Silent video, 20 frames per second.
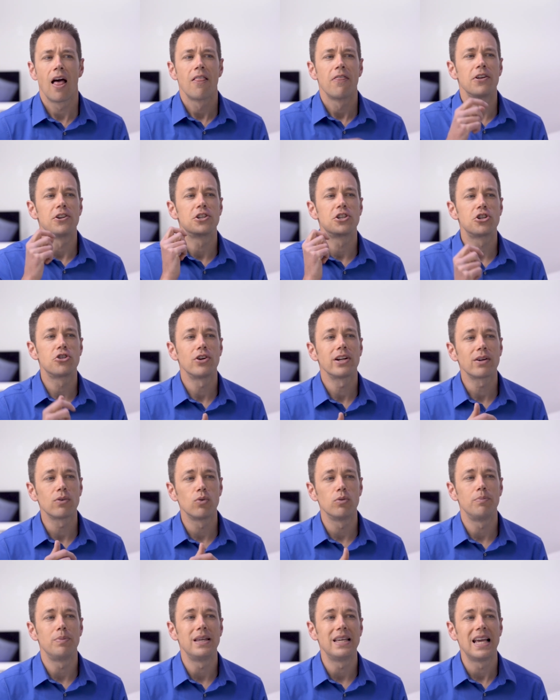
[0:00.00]
The trick
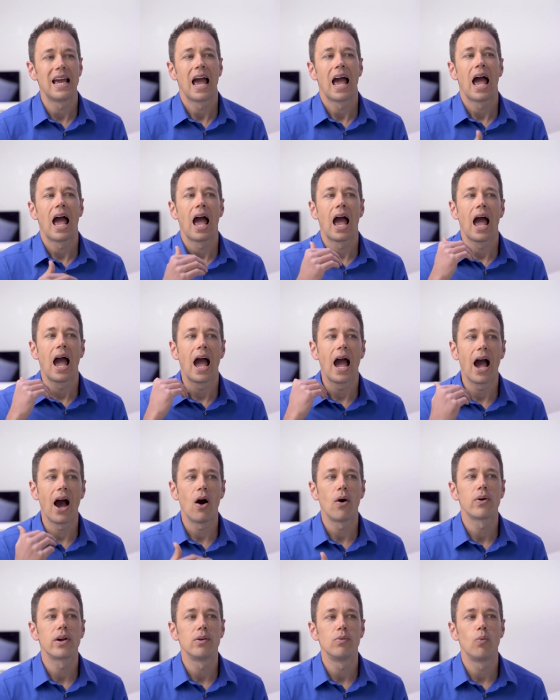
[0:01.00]
would be,
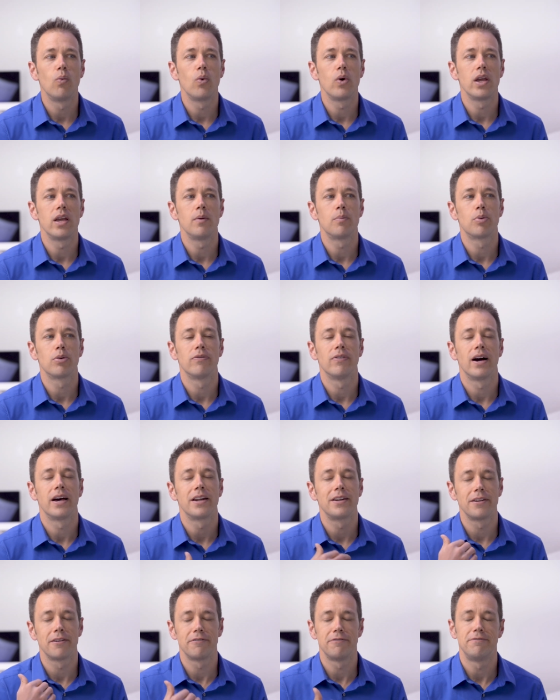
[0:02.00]
how can we provide
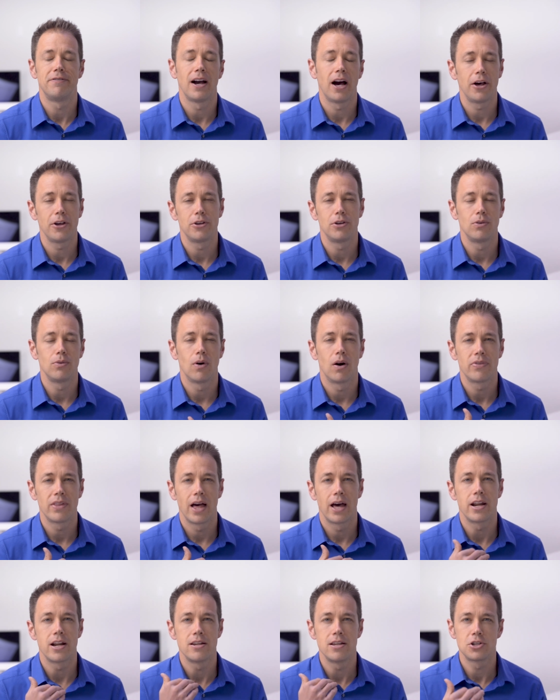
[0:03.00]
enough value on
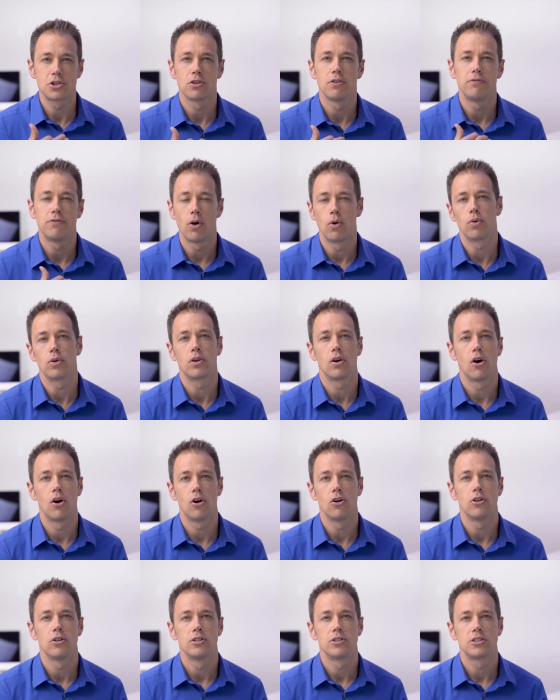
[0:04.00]
that initial phone
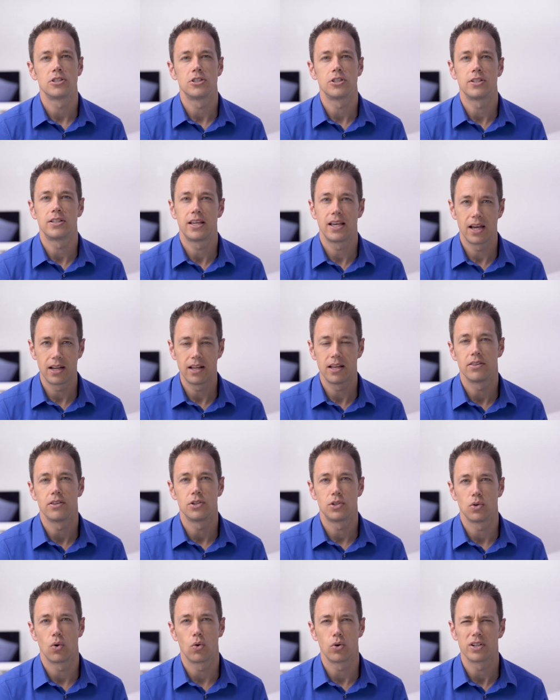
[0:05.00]
call to get in the
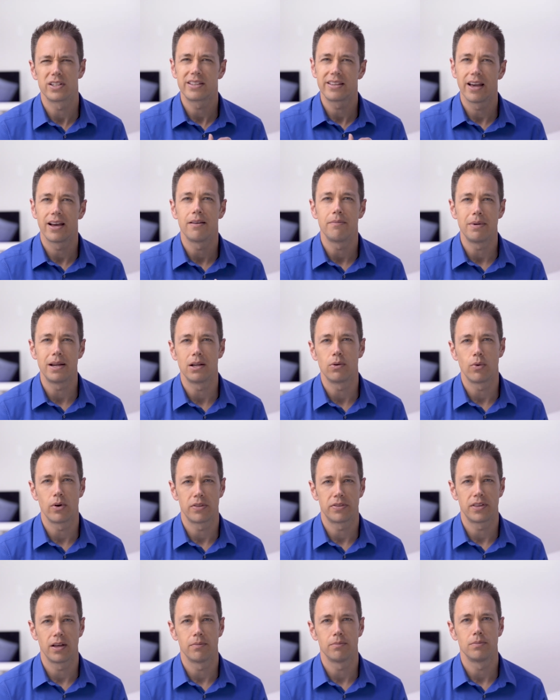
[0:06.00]
door, to get a meeting
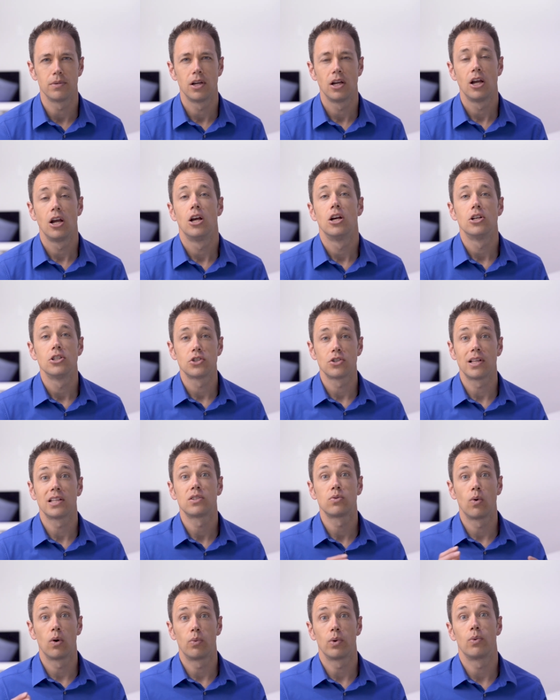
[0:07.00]
with them? So
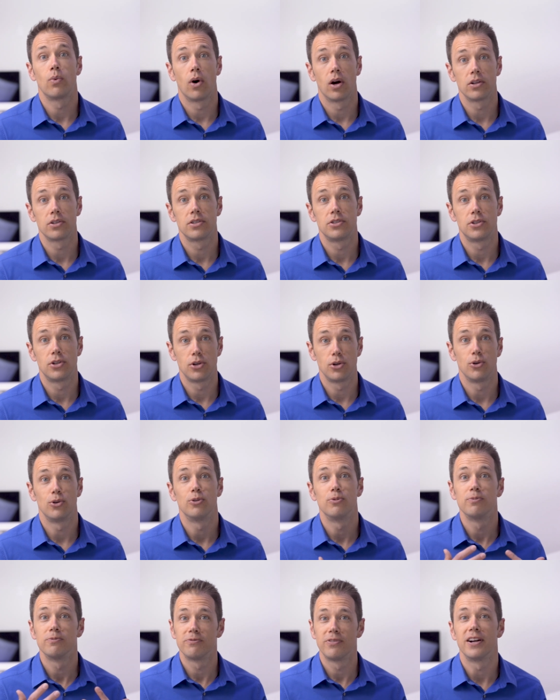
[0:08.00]
that's what we want
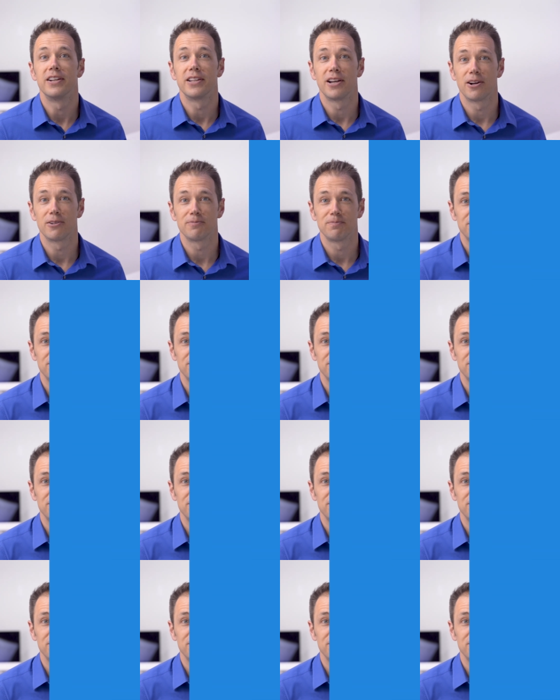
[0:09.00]
to find out.